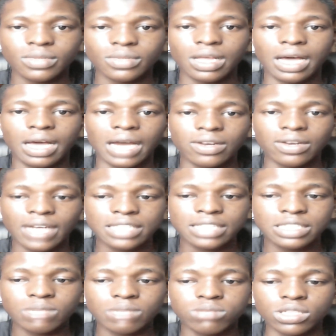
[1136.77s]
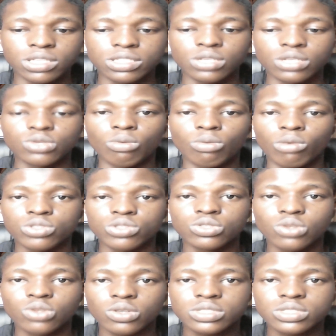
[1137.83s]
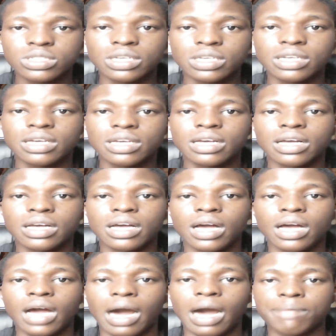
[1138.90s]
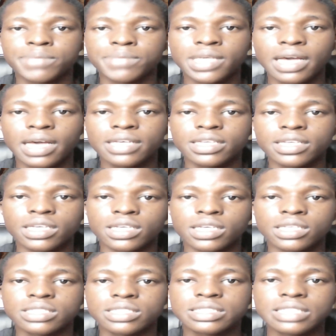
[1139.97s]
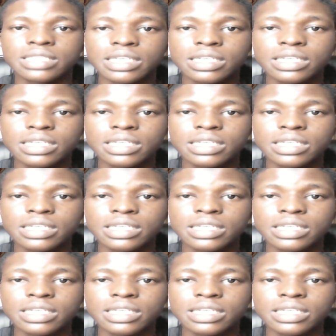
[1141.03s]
Another tip is you must not appear a thin